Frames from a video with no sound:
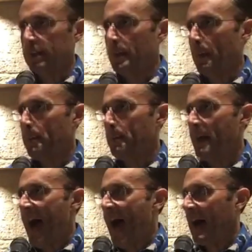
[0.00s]
it
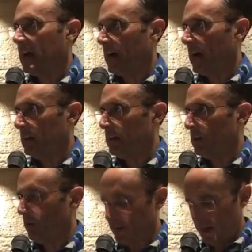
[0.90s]
back a
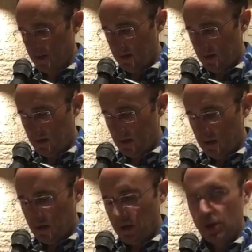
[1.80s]
little bit,
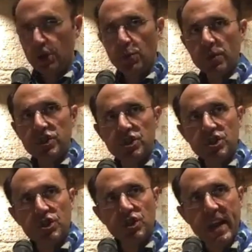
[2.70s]
to
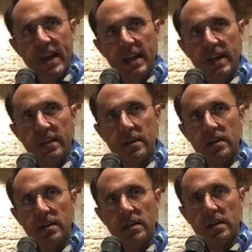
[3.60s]
restrain it
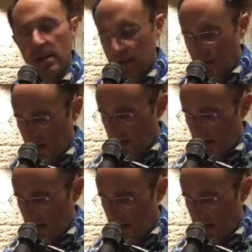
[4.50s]
a